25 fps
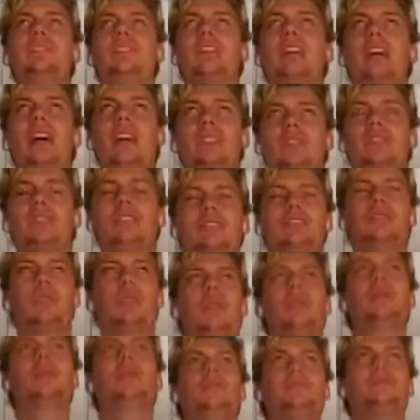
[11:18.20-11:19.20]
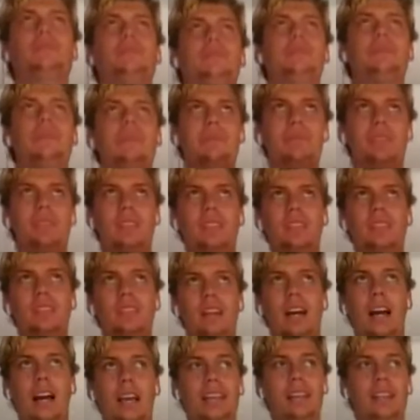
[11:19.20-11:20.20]
Yeah, 2040.
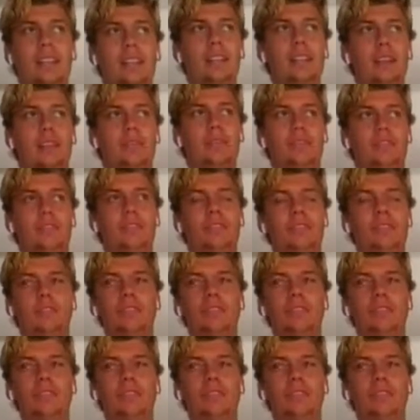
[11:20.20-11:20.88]
I ended up